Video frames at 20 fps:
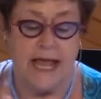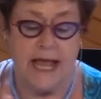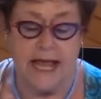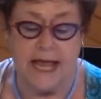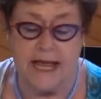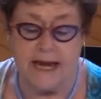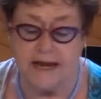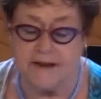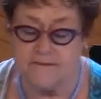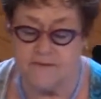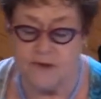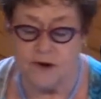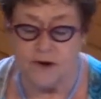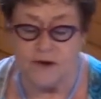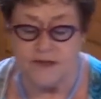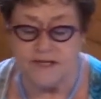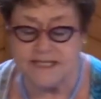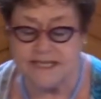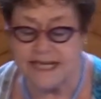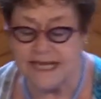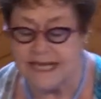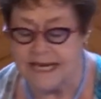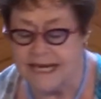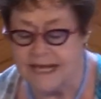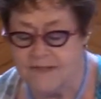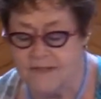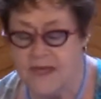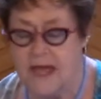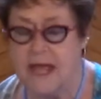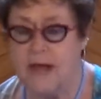and if there is
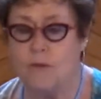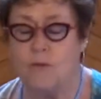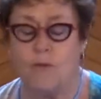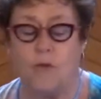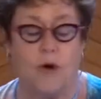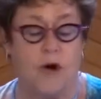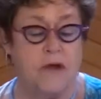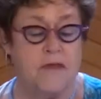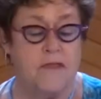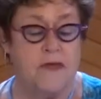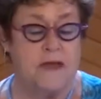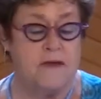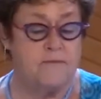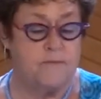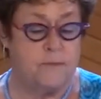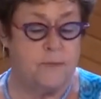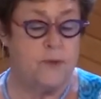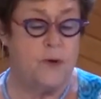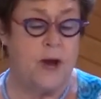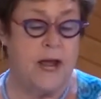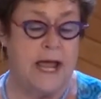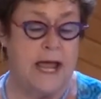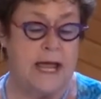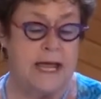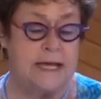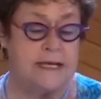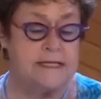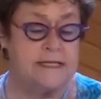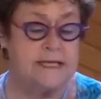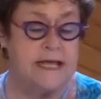anything worthy of
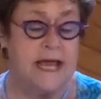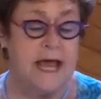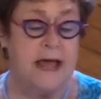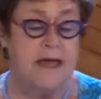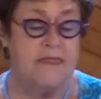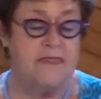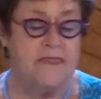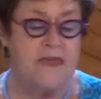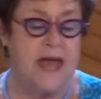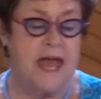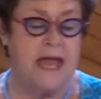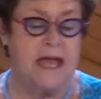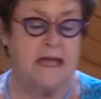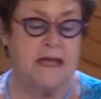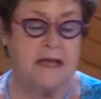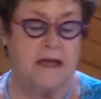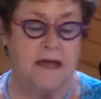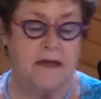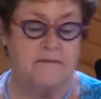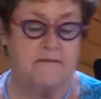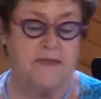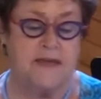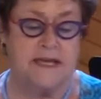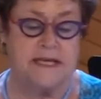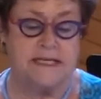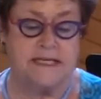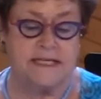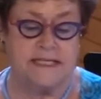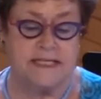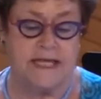praise, think of
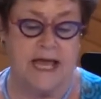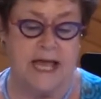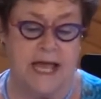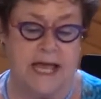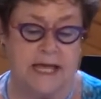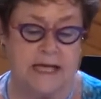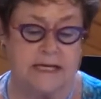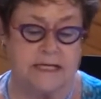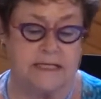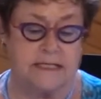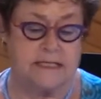these things.